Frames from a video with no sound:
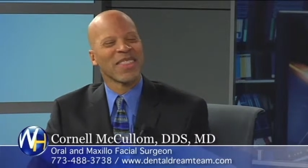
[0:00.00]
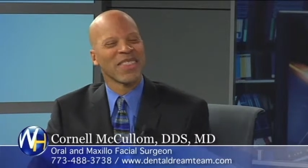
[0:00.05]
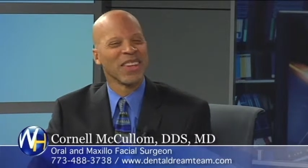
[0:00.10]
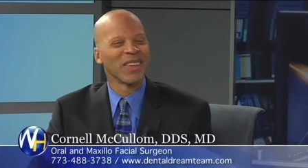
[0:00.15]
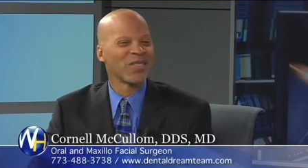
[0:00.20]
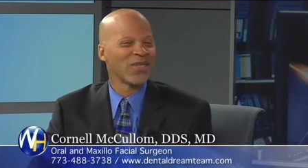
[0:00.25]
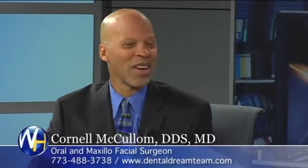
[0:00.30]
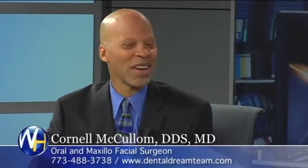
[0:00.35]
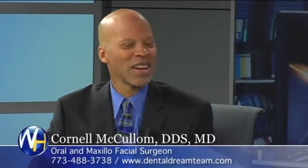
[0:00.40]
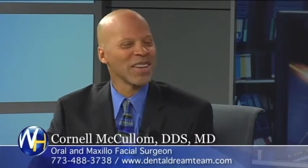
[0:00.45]

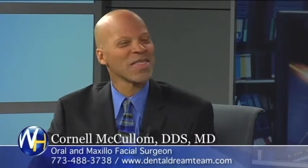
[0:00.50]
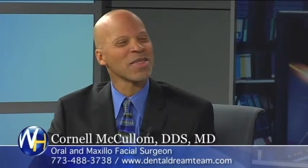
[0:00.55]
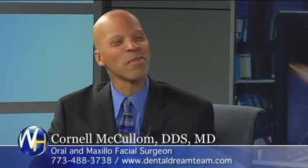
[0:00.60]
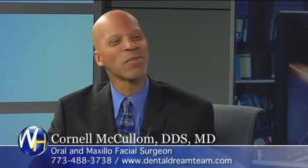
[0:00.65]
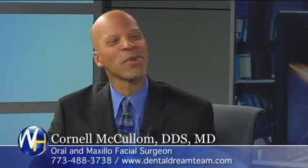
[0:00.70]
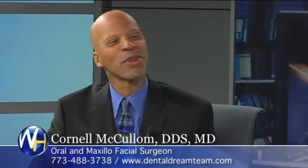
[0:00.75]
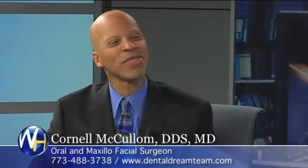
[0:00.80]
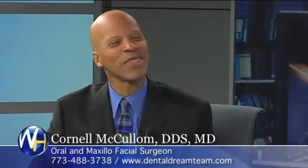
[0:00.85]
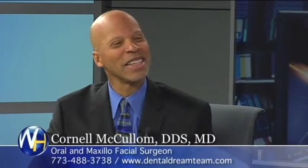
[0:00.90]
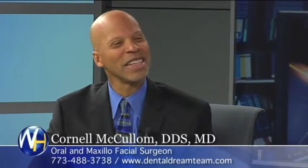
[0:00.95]
It's funny, the
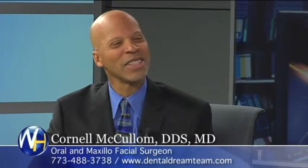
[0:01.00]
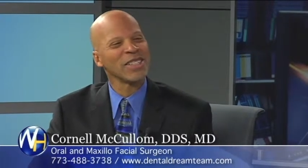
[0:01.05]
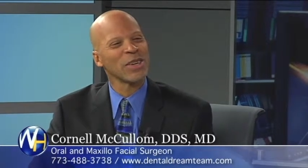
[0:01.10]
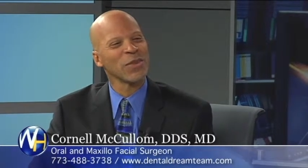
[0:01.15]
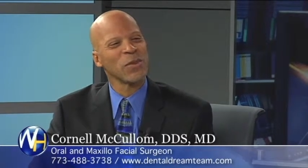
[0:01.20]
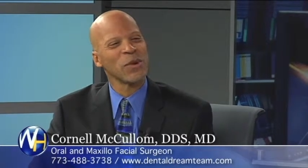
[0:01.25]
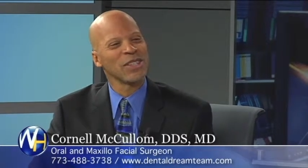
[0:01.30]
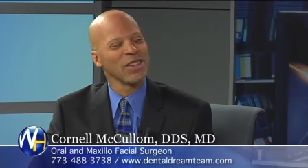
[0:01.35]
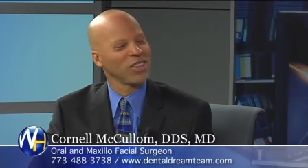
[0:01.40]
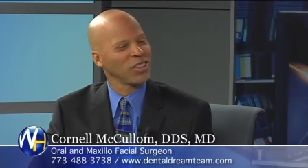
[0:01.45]
procedure,
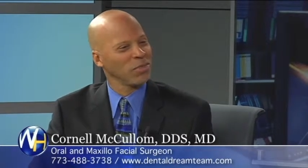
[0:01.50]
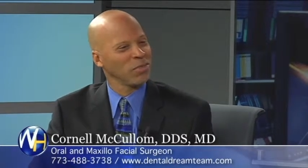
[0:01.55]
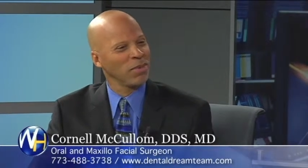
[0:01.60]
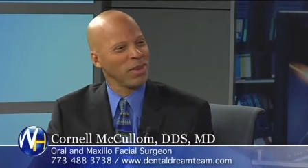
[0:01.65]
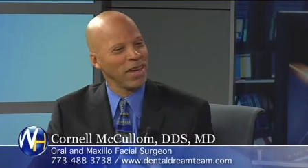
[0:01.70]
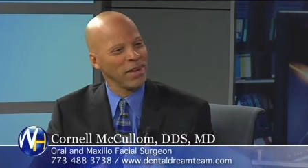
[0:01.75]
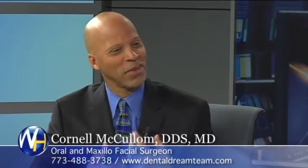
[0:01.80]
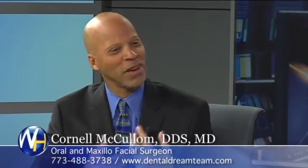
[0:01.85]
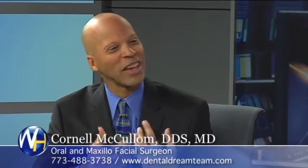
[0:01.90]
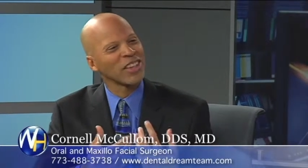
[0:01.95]
when
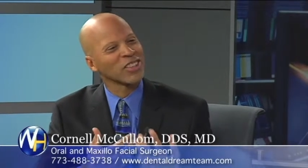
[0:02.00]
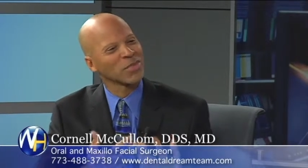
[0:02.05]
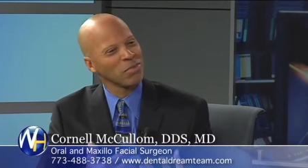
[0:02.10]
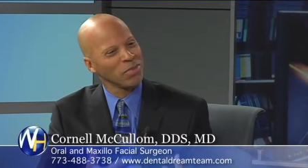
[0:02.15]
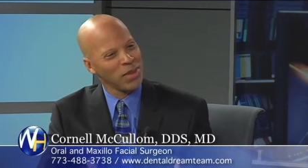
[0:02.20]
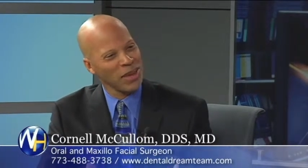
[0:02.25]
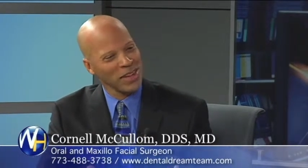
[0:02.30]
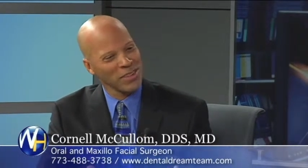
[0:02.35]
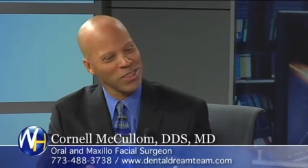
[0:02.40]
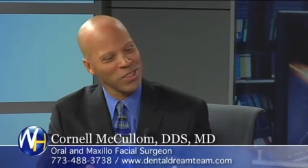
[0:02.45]
I
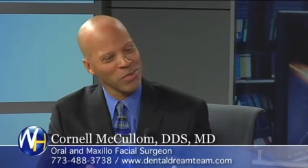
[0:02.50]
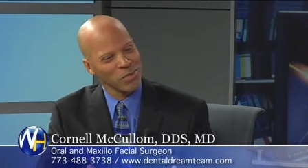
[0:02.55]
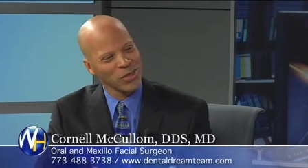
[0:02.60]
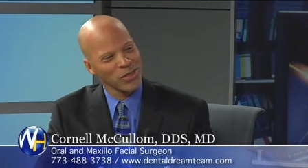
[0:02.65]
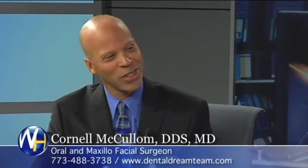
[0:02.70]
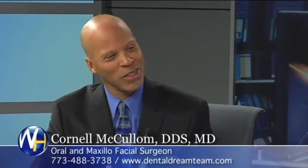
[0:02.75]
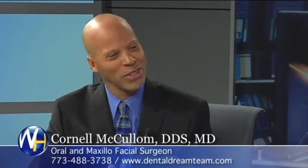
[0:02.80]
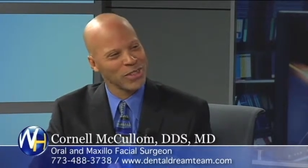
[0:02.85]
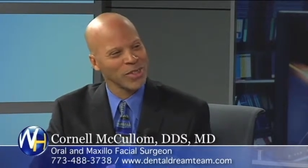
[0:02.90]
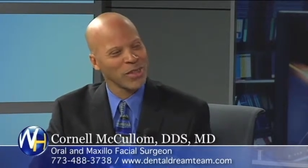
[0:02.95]
explain this
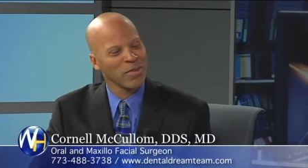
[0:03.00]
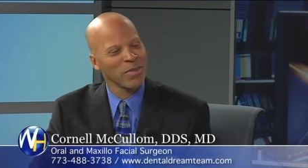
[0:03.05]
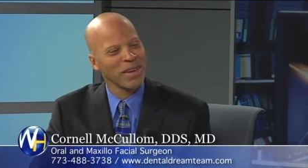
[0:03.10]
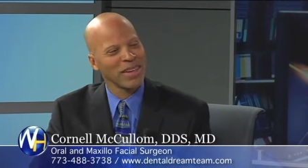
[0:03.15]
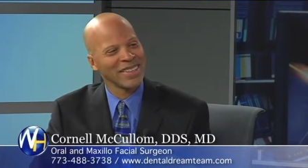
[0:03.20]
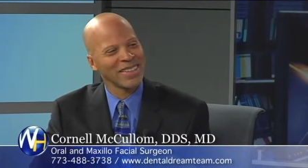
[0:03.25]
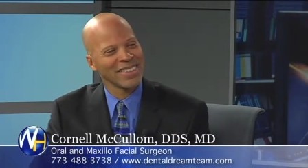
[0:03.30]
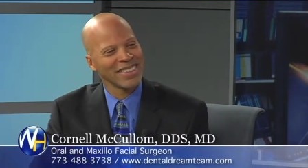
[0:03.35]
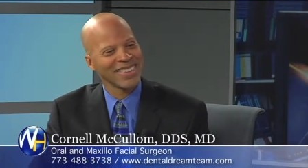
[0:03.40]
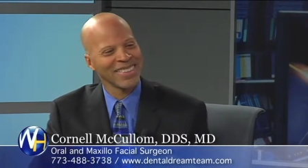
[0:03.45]
procedure to
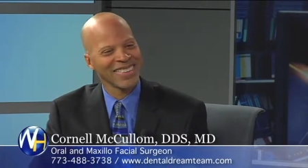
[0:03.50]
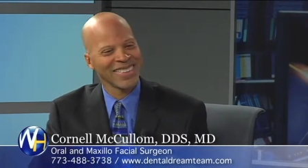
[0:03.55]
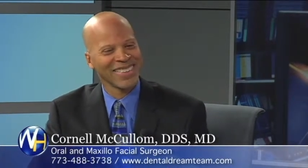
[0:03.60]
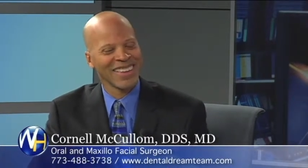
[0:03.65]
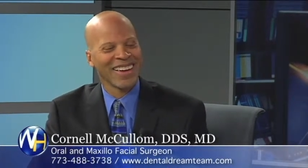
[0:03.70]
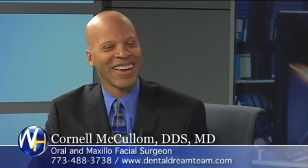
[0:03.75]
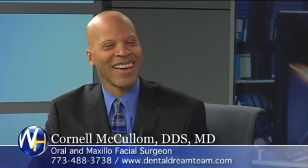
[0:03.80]
patients,